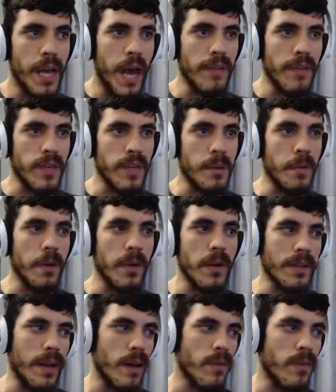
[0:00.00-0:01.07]
I have to keep going
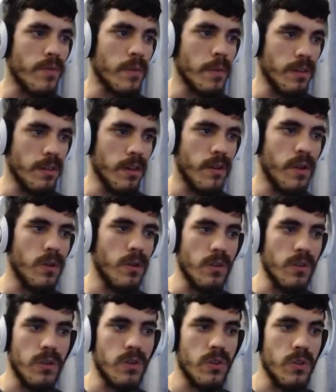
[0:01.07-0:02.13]
down for materials.
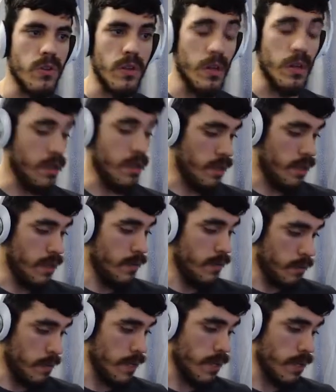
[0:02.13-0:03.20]
It's...
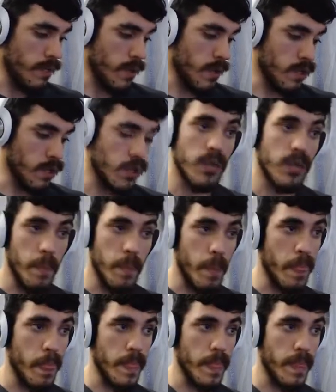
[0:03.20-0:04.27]
Speaking of which...
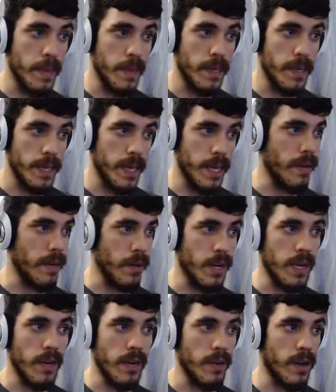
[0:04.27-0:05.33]
Yeah, I'm
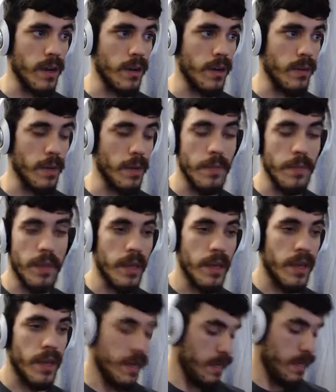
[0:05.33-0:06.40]
running out of concrete.
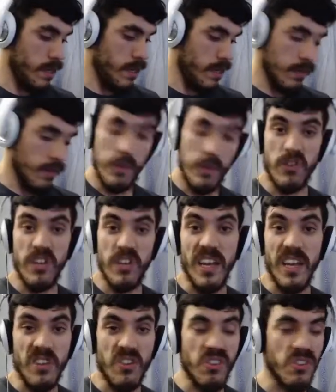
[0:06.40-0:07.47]
It's
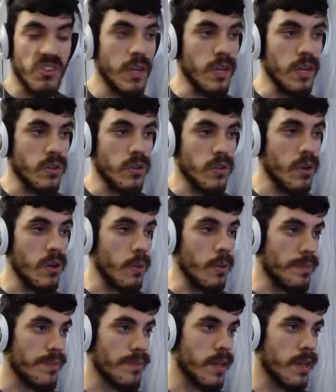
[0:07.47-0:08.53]
insane, it's insane. So,
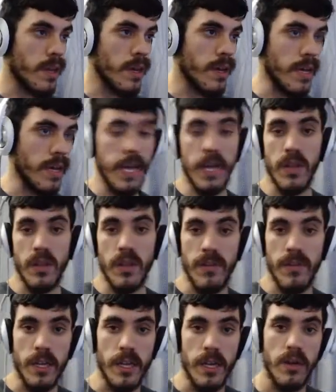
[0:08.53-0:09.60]
again, I'll leave
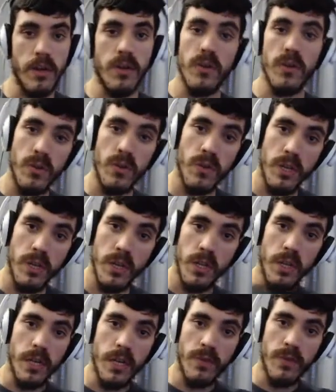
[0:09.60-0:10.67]
it here. You'll see a
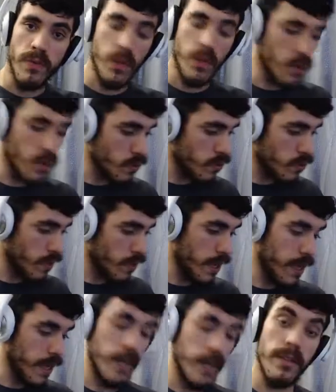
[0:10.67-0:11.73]
change of clothes,
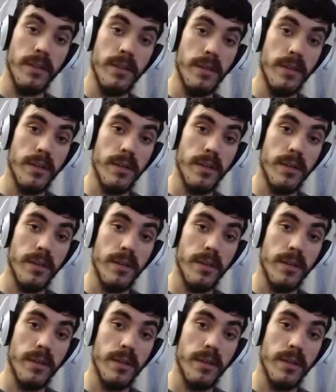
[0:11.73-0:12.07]
and...